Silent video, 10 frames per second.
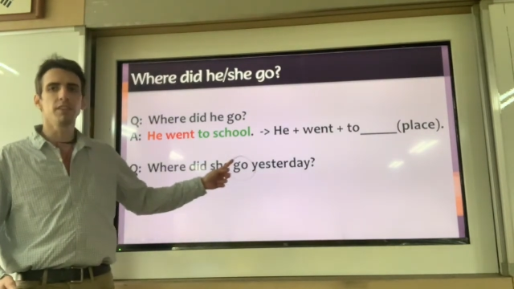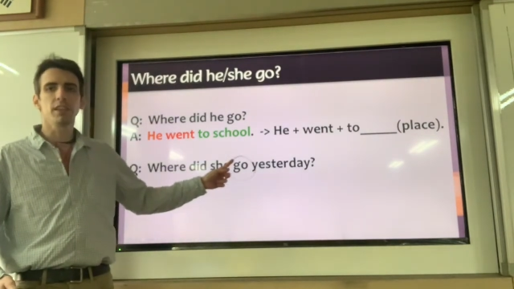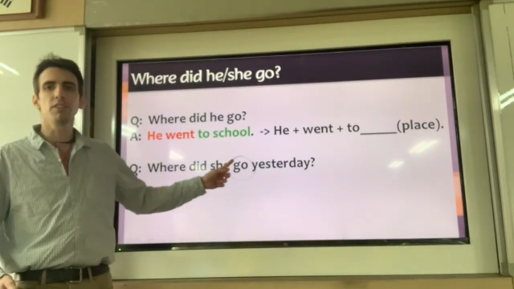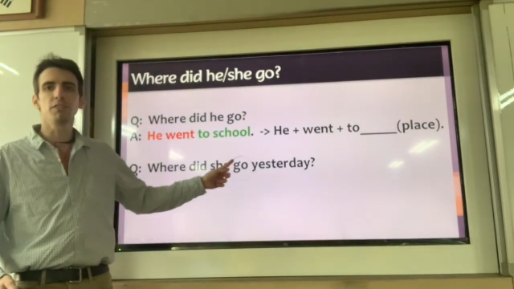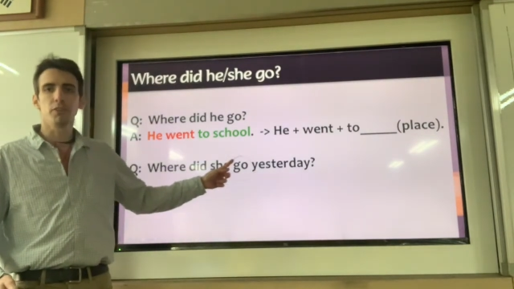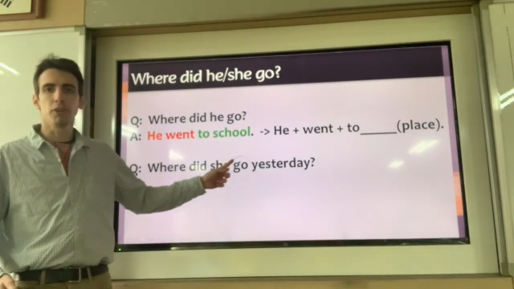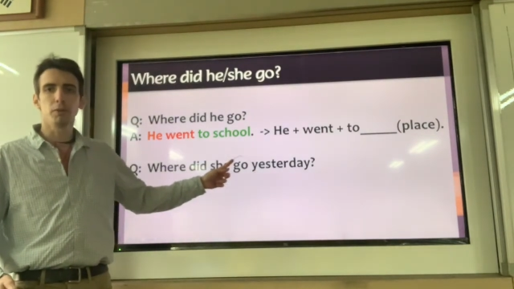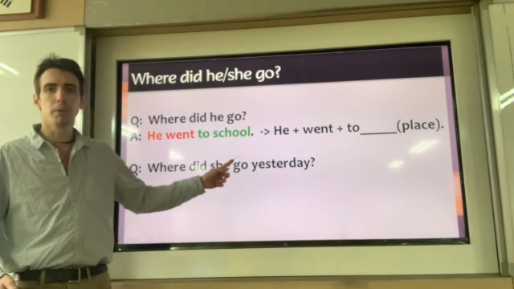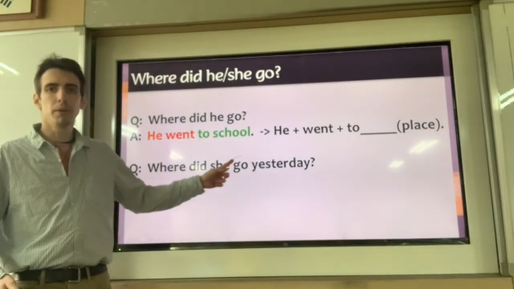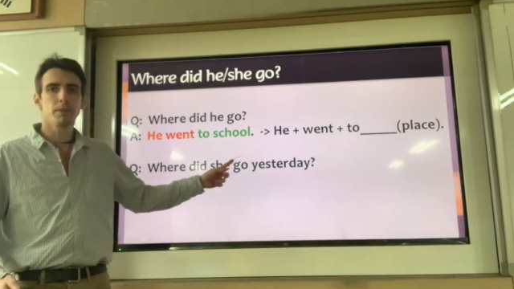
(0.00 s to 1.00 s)
tense verb.
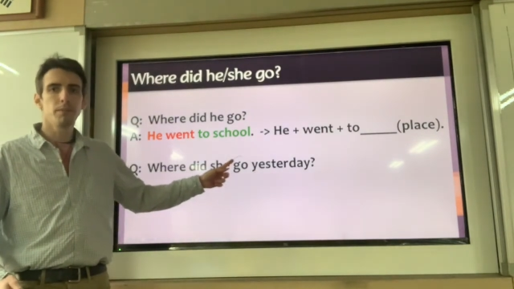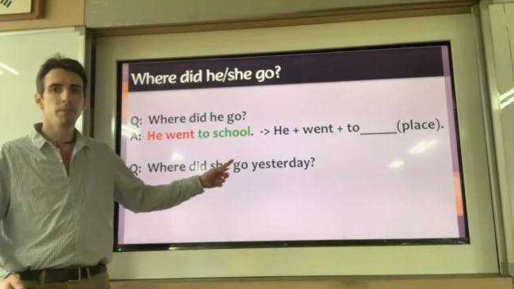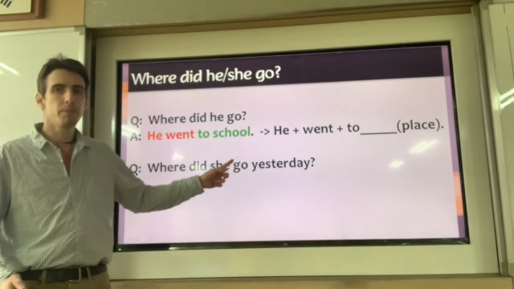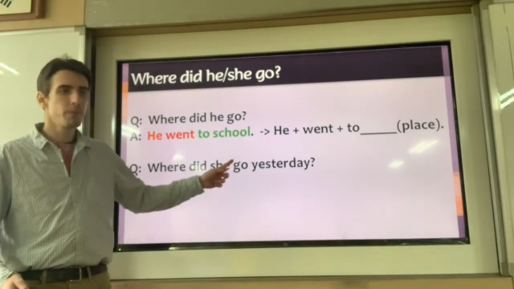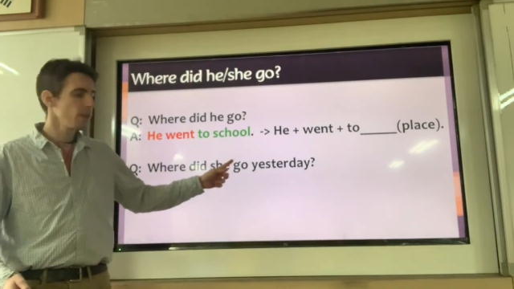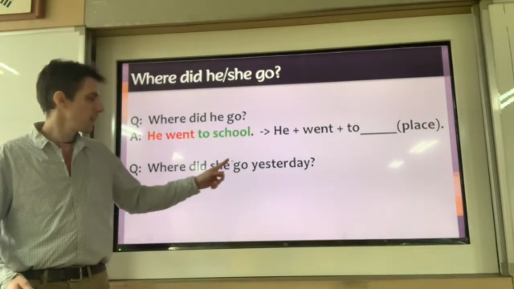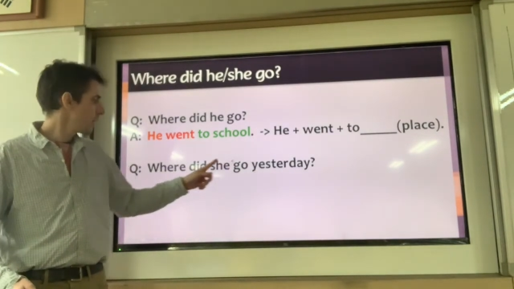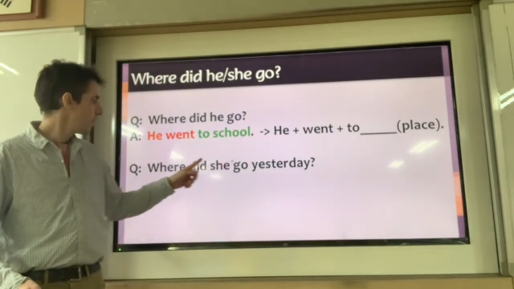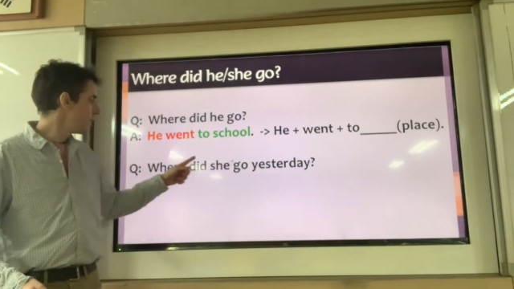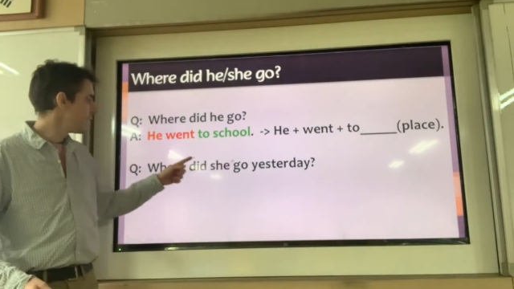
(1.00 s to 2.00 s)

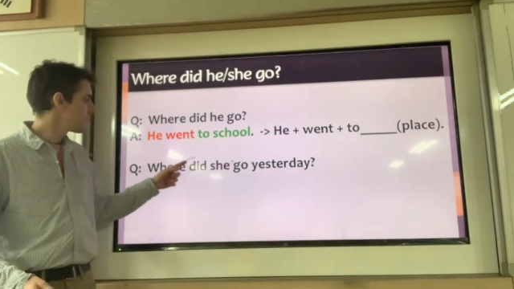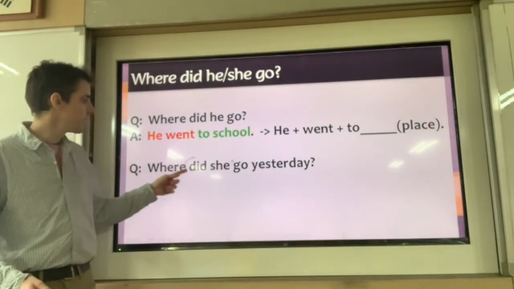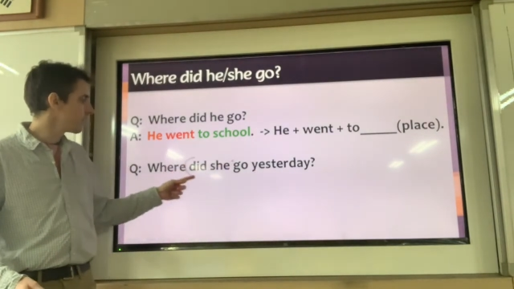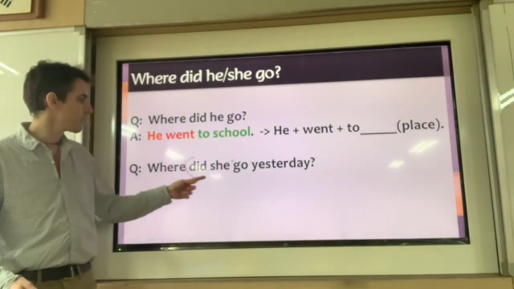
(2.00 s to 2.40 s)
This needs to